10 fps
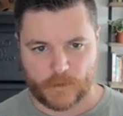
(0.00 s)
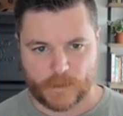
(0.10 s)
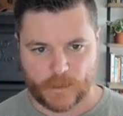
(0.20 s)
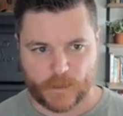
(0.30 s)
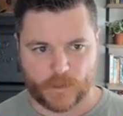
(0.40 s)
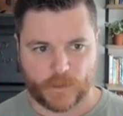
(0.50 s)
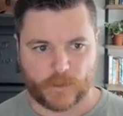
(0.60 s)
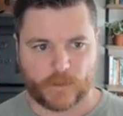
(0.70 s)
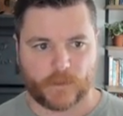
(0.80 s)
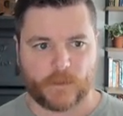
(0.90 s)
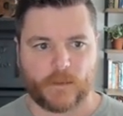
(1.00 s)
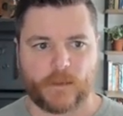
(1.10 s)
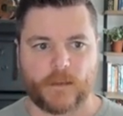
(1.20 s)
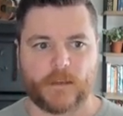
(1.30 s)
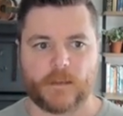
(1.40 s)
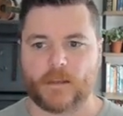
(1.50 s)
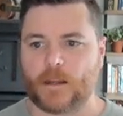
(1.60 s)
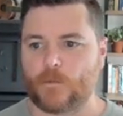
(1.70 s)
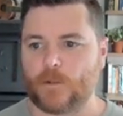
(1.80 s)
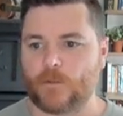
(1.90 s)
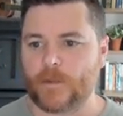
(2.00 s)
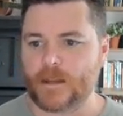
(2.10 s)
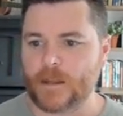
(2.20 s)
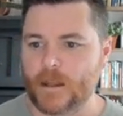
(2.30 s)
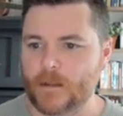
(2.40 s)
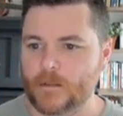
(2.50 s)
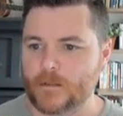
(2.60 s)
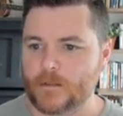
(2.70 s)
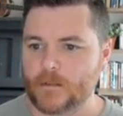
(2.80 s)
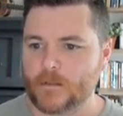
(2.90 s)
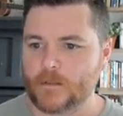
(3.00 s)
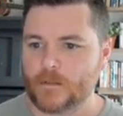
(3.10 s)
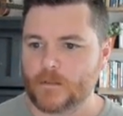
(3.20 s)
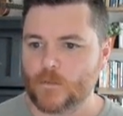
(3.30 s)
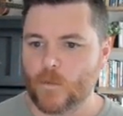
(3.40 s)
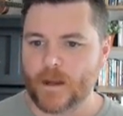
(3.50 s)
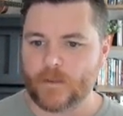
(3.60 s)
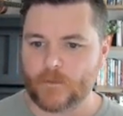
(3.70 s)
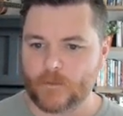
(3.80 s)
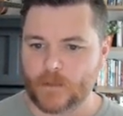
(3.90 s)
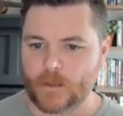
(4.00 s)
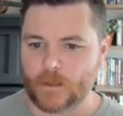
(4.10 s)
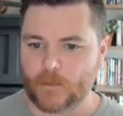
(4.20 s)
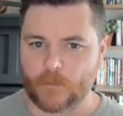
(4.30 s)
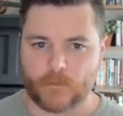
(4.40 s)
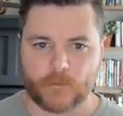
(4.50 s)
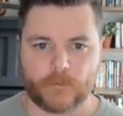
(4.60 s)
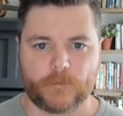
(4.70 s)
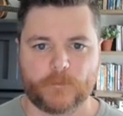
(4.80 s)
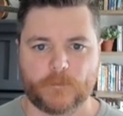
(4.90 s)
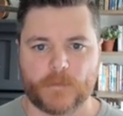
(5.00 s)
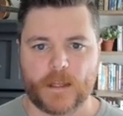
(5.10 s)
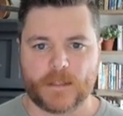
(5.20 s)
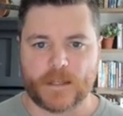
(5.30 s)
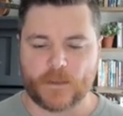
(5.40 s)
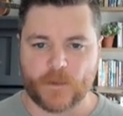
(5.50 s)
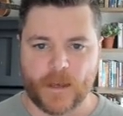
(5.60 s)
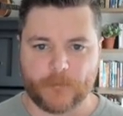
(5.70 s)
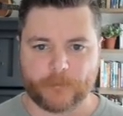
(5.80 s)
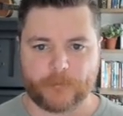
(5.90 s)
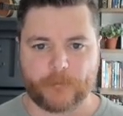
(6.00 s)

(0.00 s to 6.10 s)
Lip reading: section heading and we'll make that white and center that.